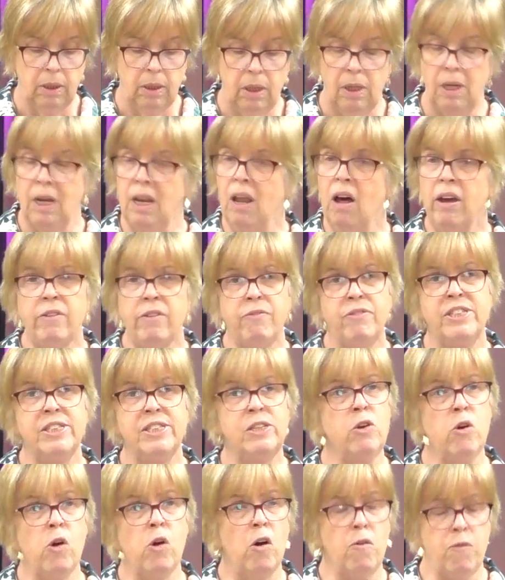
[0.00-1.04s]
Life is
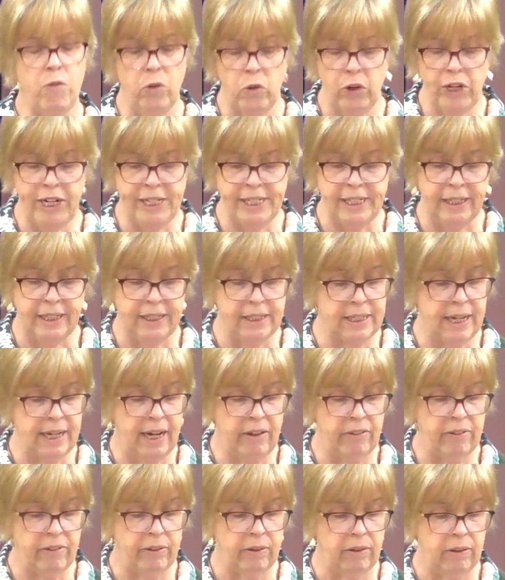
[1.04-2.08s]
not avoiding
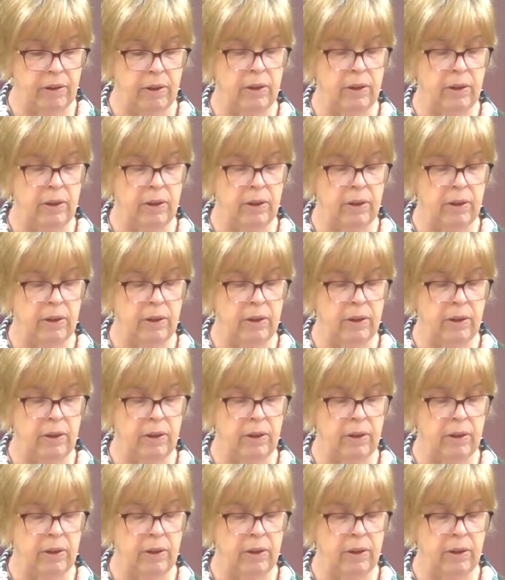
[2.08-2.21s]
death.